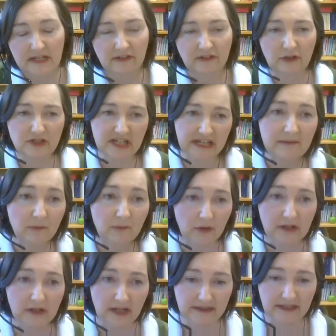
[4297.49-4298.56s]
so
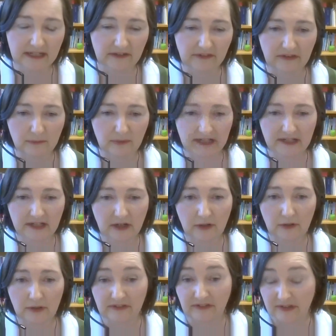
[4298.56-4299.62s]
teamwork i think is the way to
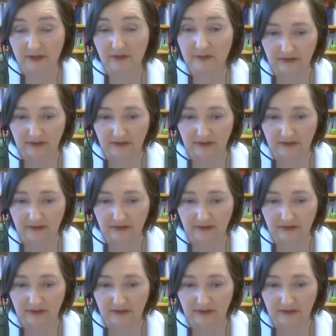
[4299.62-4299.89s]
go is the,